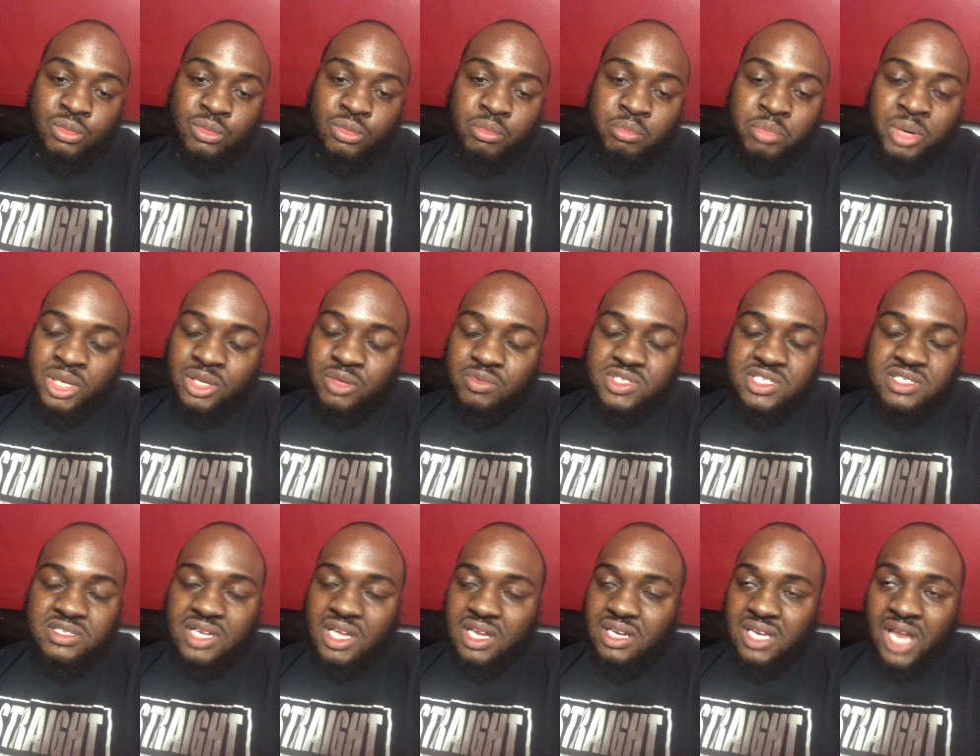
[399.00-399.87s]
But you
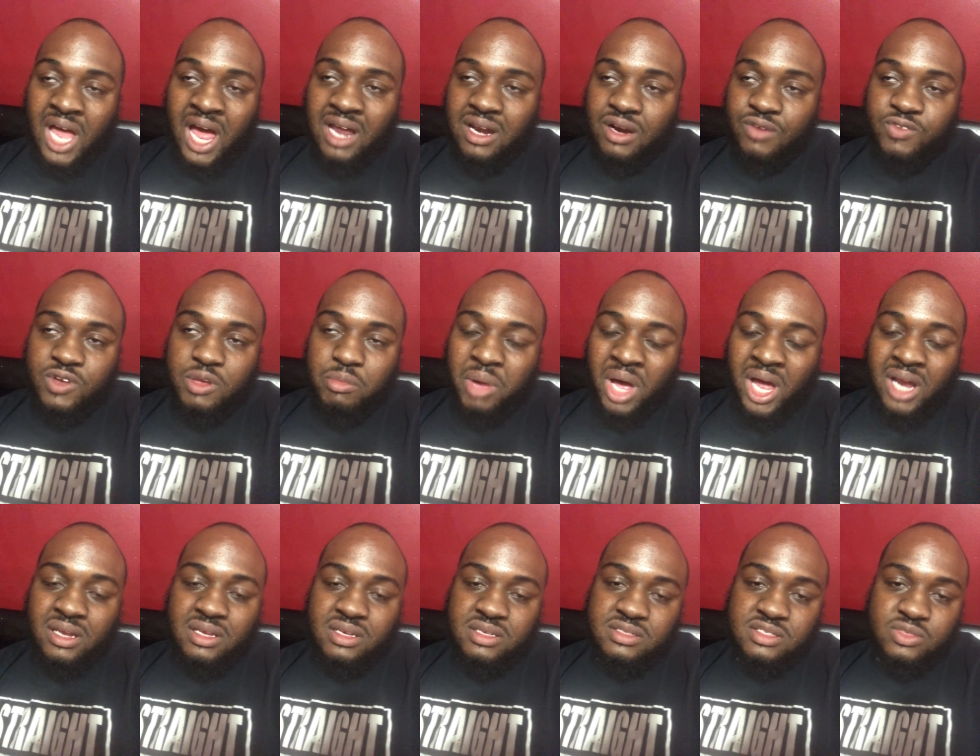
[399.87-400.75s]
see, not
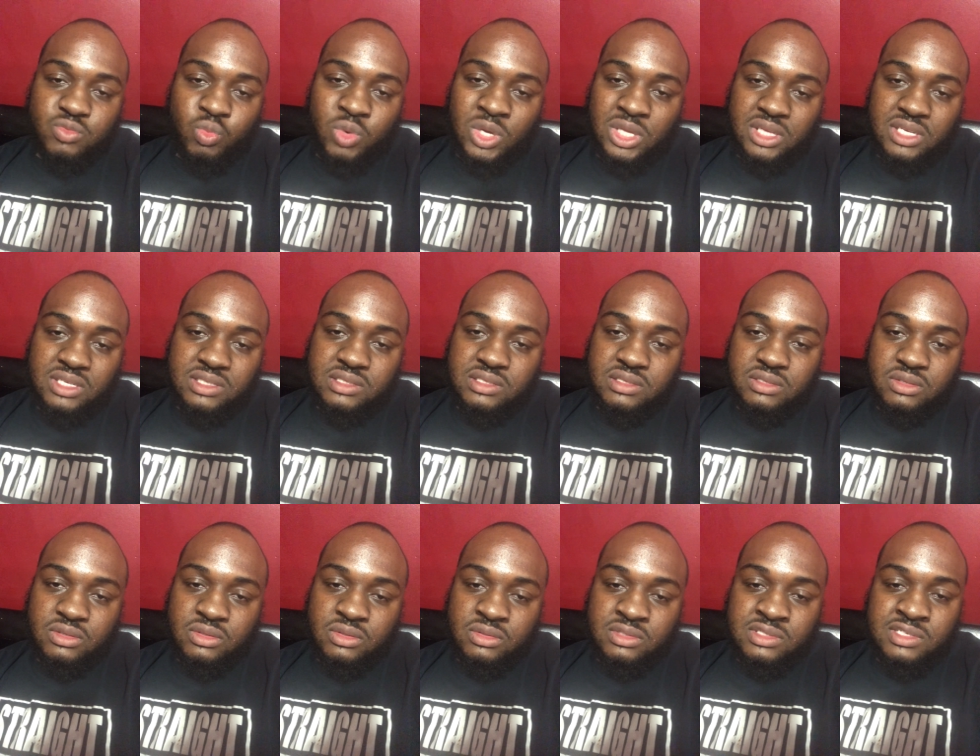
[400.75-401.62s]
everybody is willing
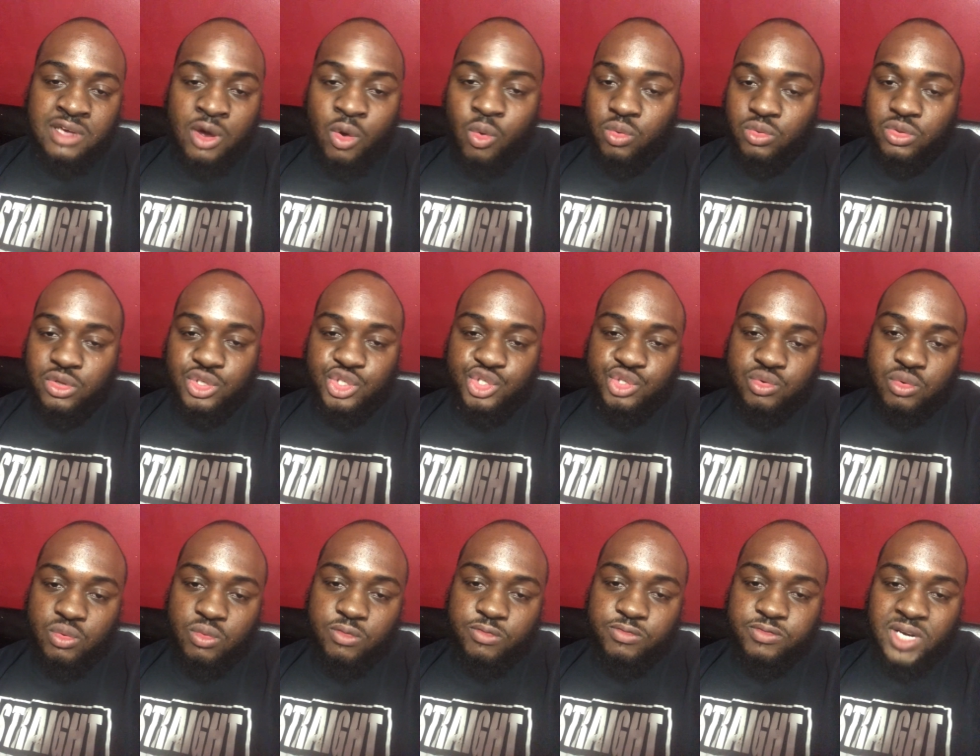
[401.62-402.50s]
to tell the
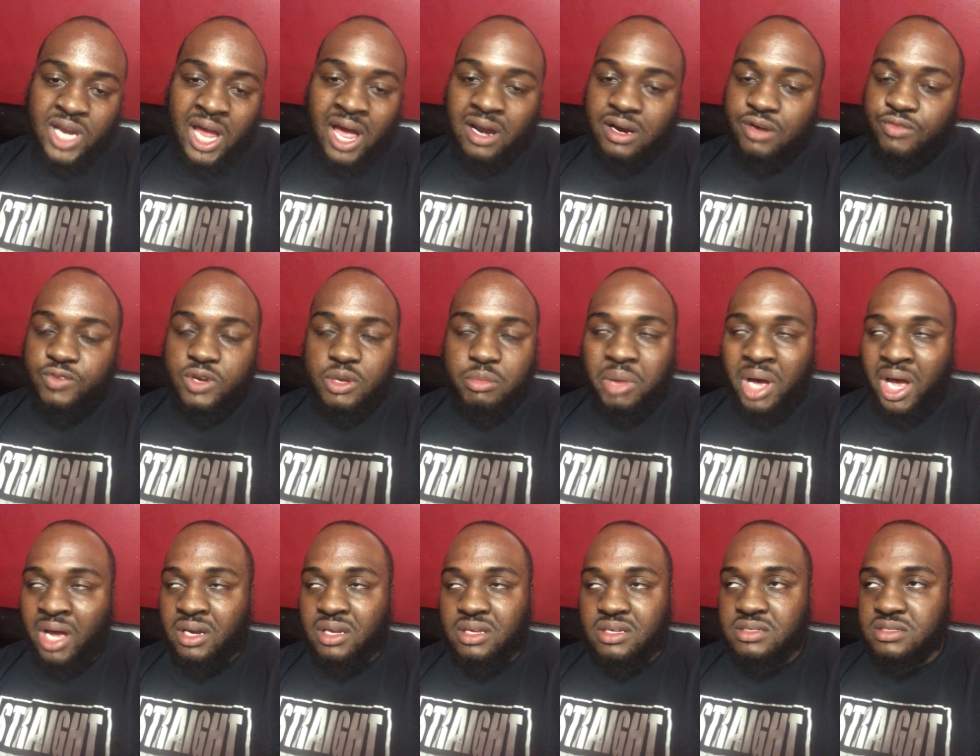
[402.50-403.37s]
truth. Not
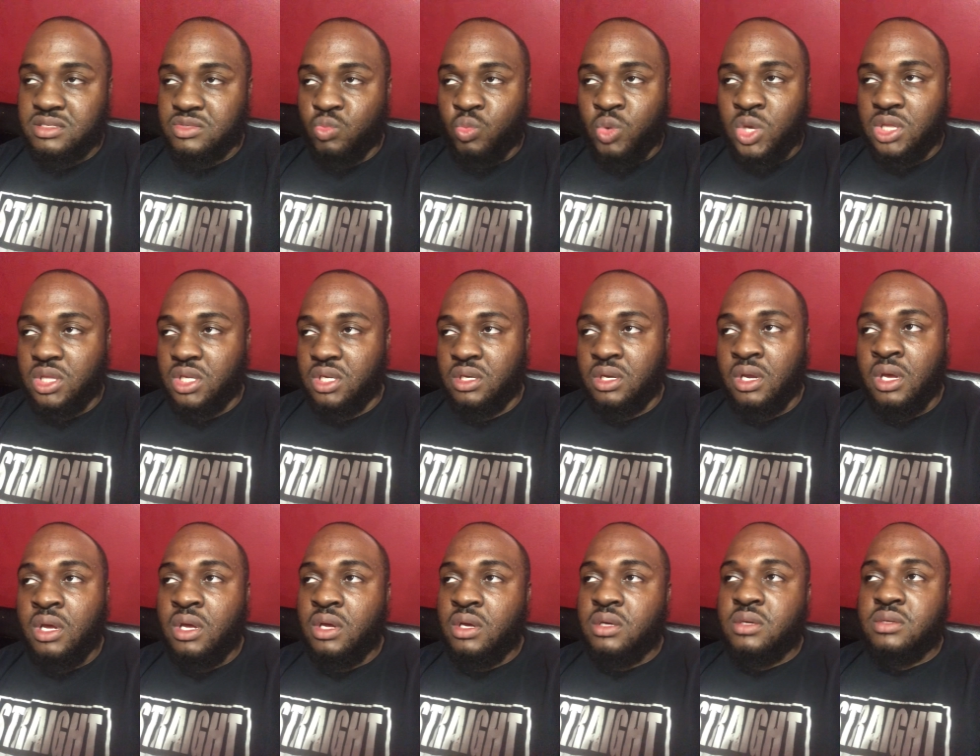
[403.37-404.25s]
everybody is willing
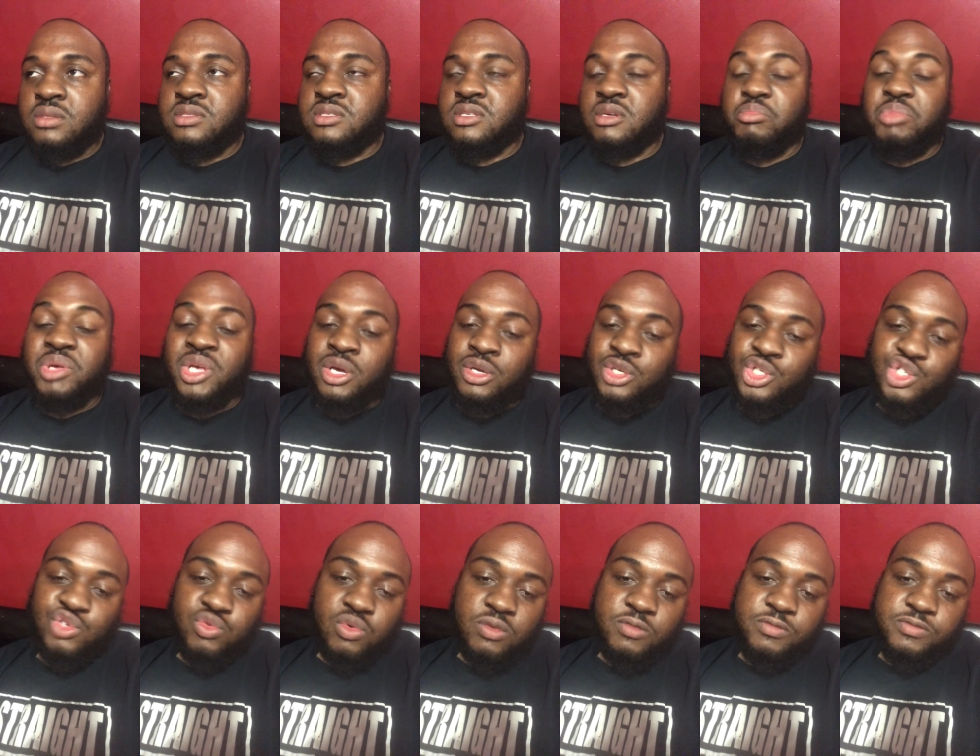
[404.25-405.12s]
to be a
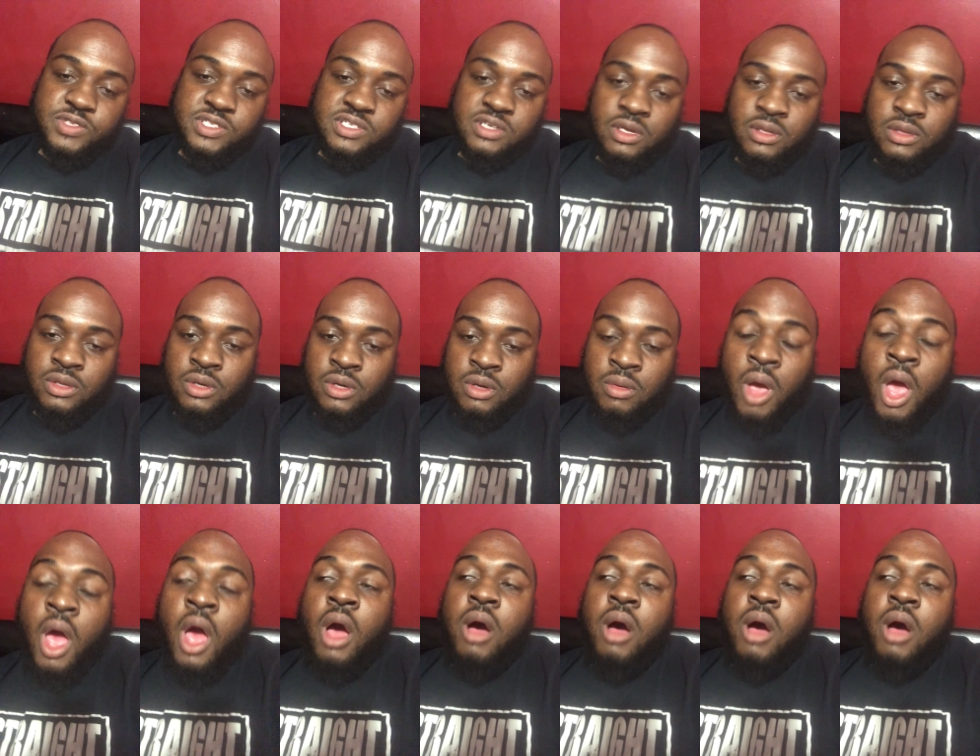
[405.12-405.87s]
truth teller.